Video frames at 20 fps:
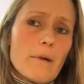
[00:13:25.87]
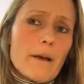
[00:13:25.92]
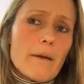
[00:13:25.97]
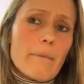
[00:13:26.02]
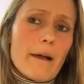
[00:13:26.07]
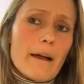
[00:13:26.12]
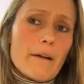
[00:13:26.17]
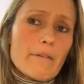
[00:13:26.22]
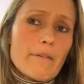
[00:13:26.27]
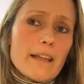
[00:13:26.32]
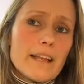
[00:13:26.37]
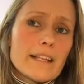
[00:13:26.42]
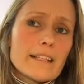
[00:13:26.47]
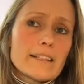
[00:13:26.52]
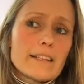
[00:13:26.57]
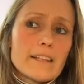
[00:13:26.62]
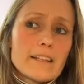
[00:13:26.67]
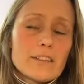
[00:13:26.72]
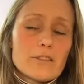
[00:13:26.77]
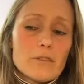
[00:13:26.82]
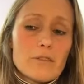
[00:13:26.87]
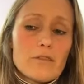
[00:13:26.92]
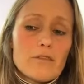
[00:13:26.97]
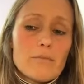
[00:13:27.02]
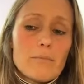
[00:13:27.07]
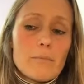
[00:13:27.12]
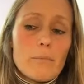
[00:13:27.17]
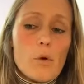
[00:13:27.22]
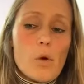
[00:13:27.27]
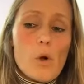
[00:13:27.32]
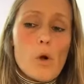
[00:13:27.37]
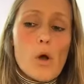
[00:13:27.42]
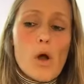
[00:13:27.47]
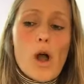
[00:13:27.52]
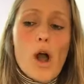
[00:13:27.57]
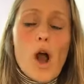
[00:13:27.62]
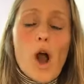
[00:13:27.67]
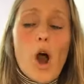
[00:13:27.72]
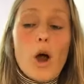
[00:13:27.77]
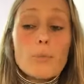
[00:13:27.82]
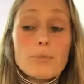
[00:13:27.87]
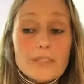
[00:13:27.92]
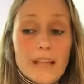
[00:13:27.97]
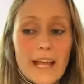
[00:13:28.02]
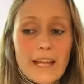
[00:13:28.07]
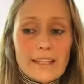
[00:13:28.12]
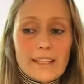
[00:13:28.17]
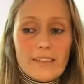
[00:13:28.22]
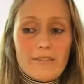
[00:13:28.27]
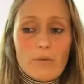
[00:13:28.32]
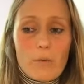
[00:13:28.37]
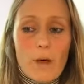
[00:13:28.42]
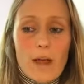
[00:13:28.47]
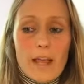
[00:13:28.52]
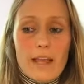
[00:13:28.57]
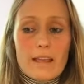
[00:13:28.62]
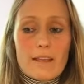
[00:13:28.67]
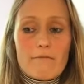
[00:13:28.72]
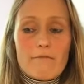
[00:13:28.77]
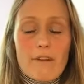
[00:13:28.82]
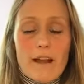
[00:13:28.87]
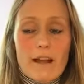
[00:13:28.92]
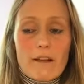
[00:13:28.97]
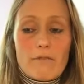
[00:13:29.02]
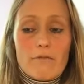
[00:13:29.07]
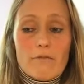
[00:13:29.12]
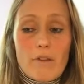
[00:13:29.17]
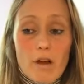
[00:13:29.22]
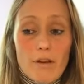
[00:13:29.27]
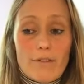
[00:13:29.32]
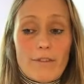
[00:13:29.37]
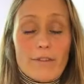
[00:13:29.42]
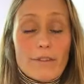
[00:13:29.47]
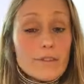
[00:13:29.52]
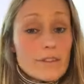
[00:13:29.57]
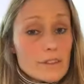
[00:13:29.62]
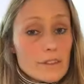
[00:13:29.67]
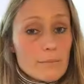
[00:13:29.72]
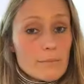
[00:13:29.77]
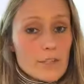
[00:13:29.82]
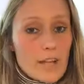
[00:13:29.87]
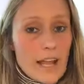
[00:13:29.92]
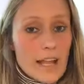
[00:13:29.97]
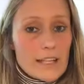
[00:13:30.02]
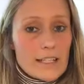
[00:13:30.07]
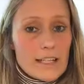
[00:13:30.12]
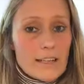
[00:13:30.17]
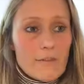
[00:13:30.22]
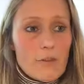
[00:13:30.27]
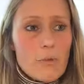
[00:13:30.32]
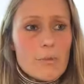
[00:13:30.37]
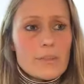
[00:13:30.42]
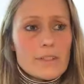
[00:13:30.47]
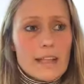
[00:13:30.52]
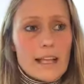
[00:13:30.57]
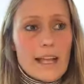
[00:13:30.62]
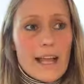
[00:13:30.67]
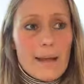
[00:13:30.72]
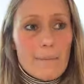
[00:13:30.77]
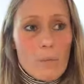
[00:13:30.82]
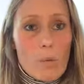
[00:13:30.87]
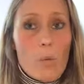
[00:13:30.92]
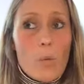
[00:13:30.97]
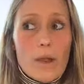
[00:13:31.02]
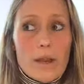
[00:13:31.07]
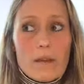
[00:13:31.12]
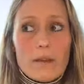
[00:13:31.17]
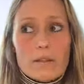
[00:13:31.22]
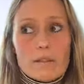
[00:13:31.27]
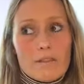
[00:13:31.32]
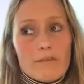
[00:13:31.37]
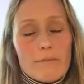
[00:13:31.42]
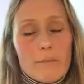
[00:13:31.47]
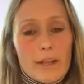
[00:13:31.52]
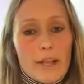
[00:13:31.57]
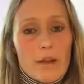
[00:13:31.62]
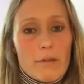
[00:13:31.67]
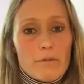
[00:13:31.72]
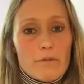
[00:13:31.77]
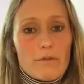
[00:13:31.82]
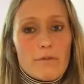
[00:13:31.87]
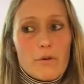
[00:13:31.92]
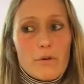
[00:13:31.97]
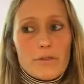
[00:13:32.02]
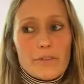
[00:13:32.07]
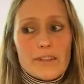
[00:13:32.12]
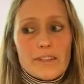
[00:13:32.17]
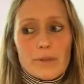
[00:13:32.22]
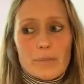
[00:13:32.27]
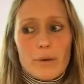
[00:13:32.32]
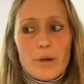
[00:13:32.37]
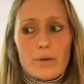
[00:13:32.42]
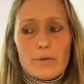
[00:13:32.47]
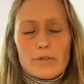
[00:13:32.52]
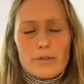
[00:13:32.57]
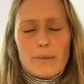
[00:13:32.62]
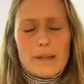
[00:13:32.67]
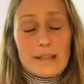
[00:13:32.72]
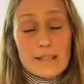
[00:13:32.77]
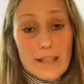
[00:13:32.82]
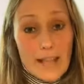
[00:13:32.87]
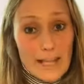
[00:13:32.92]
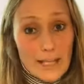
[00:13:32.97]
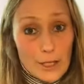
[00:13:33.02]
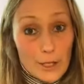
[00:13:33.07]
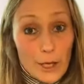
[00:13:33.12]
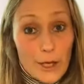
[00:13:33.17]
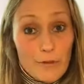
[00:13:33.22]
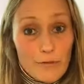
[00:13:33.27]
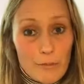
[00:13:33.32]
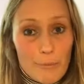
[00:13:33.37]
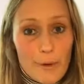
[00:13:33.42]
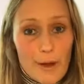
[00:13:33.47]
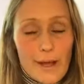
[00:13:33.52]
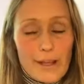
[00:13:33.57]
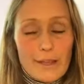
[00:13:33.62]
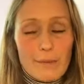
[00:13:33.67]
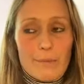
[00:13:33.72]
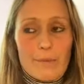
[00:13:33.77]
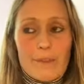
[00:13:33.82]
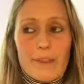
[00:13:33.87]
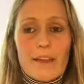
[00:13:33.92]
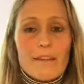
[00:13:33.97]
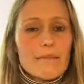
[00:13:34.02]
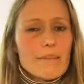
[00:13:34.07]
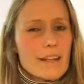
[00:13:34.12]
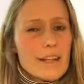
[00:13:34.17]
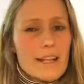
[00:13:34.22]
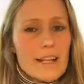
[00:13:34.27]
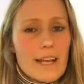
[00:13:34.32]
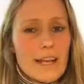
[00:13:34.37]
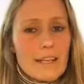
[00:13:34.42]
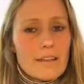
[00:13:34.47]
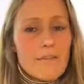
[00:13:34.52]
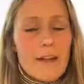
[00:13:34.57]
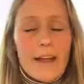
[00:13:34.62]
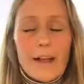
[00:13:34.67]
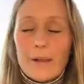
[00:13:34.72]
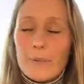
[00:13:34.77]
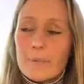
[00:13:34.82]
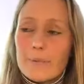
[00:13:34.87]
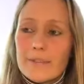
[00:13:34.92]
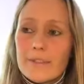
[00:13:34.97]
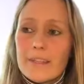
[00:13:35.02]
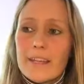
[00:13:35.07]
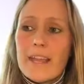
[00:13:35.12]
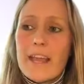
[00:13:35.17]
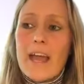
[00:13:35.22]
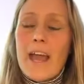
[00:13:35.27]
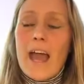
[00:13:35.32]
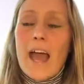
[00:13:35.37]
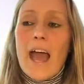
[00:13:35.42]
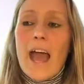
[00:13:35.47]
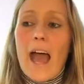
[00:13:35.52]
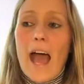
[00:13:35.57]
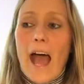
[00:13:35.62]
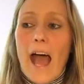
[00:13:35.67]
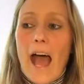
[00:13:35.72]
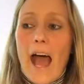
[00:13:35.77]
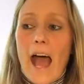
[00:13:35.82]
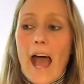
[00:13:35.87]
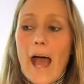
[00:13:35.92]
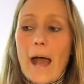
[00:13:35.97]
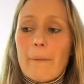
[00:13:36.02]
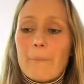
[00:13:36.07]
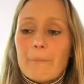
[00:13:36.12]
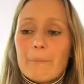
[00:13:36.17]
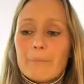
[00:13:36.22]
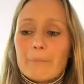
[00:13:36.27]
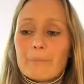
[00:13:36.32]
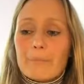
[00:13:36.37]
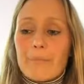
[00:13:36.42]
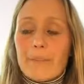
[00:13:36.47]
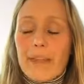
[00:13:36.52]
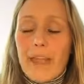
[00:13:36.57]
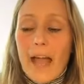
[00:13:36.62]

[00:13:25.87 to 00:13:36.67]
about things in a sort of more objective way rather than subjective, almost like I'm a witness of my own thoughts as opposed to being taken over by them. And that really kind of helps. And